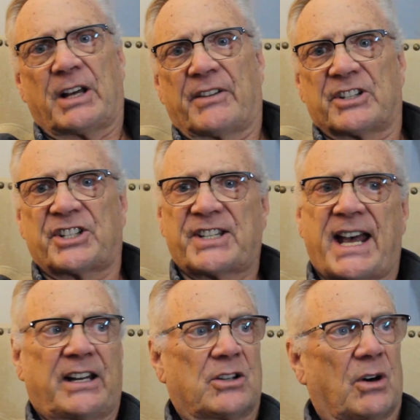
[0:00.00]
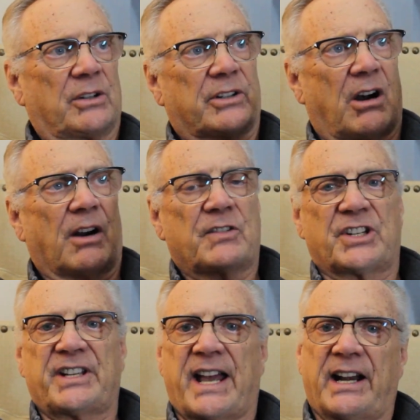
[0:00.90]
on the set in Golden Harvest
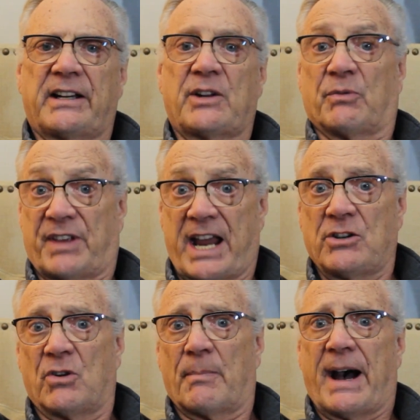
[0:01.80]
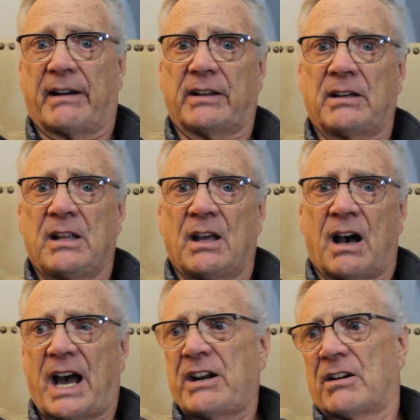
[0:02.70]
and the editing, they knew about it.
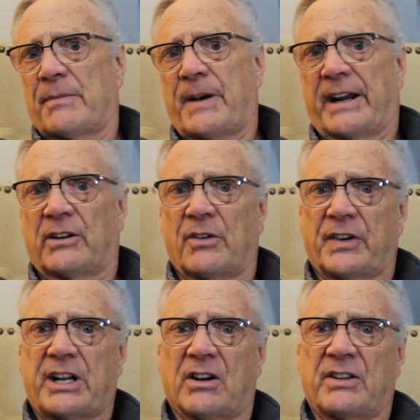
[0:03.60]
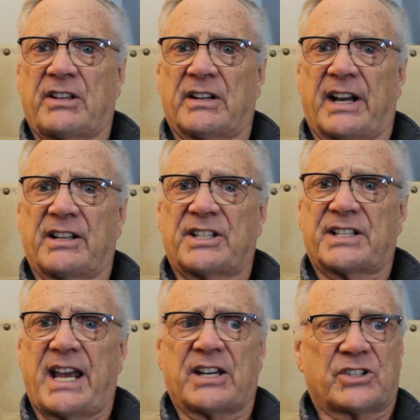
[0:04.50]
I heard about it over here in the United
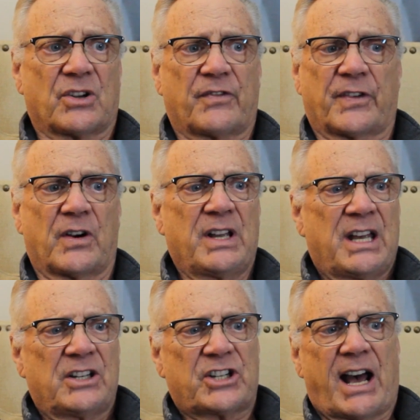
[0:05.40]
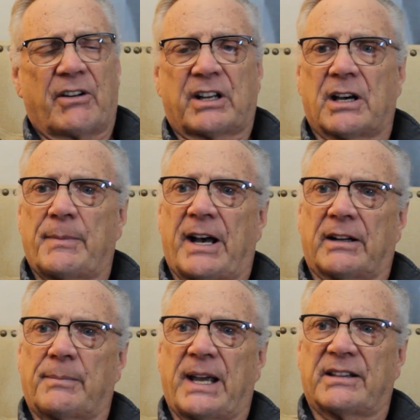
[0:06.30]
States. So for Chow to come out
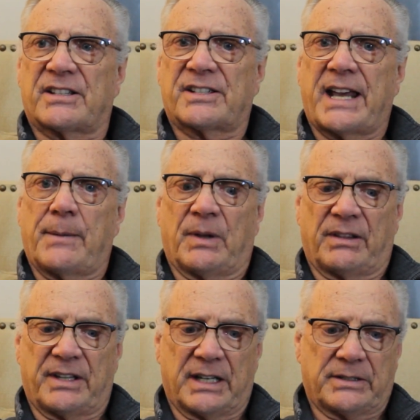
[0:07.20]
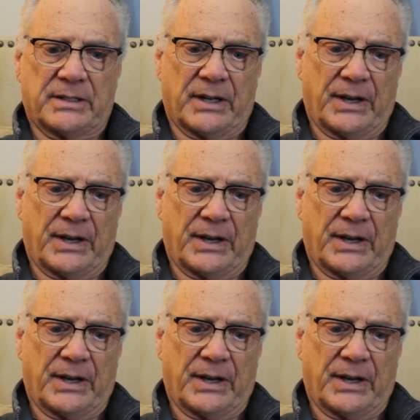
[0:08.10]
and make the statement that